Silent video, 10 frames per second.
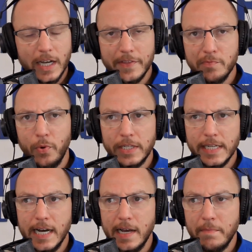at this point in
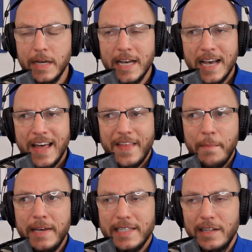time,
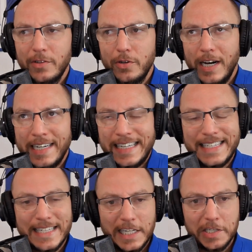that makes it a little
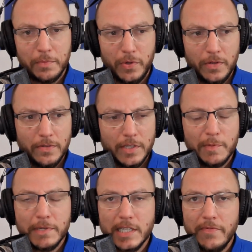inaccessible,
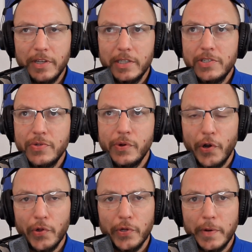specifically to
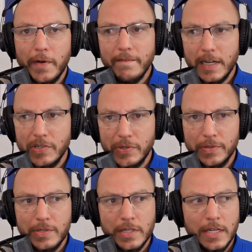earlier
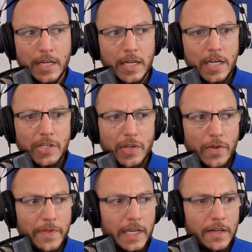investors.
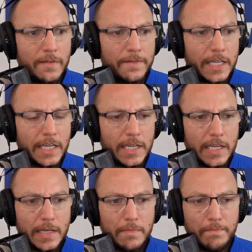So think of
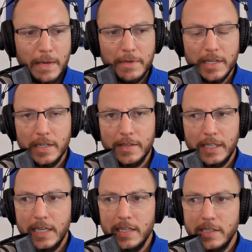maybe
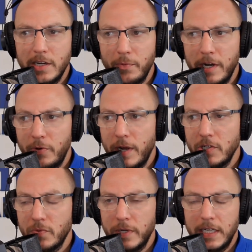the kids getting ready to
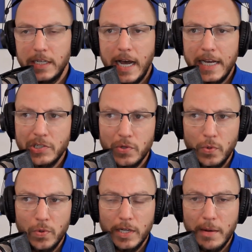graduate high
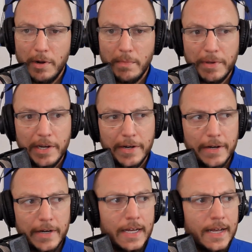school coming up
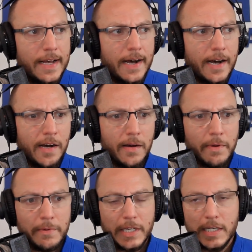here,
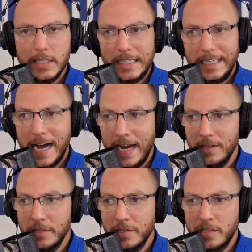maybe kids in
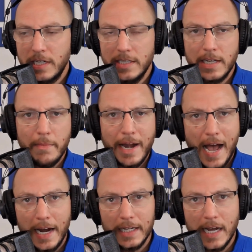college, kids coming
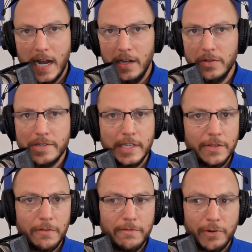out of college,
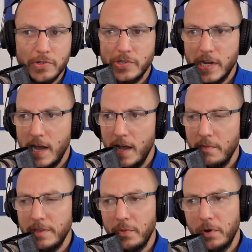getting their first
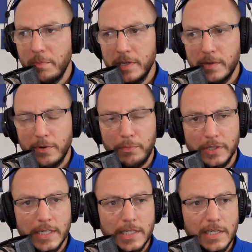job, and they want to be able to
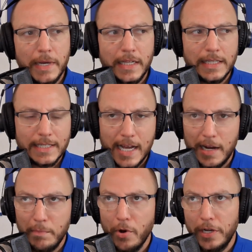participate in the
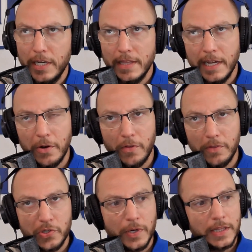stock market, and they hear all
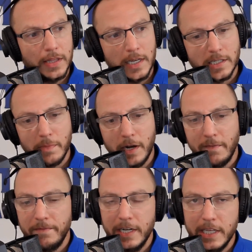these great things about
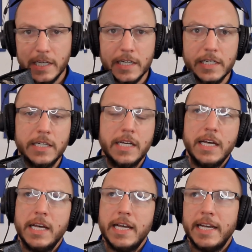NVIDIA
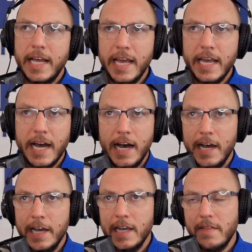and
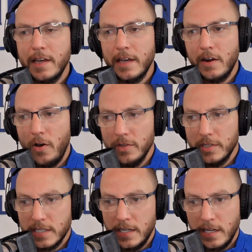AI, and then all of
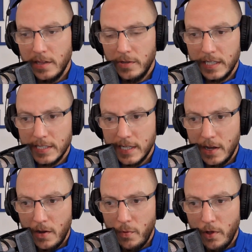a sudden they look and say,
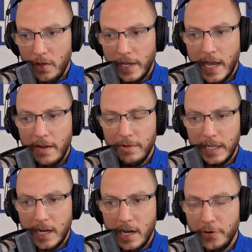oh, well, I only have
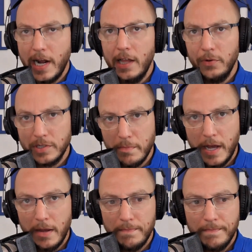like $100 in
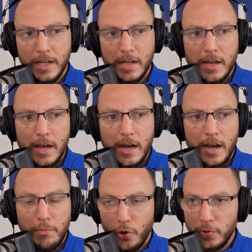my
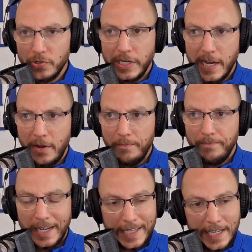brokerage account.
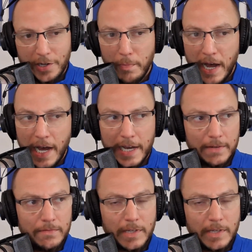I can't go buy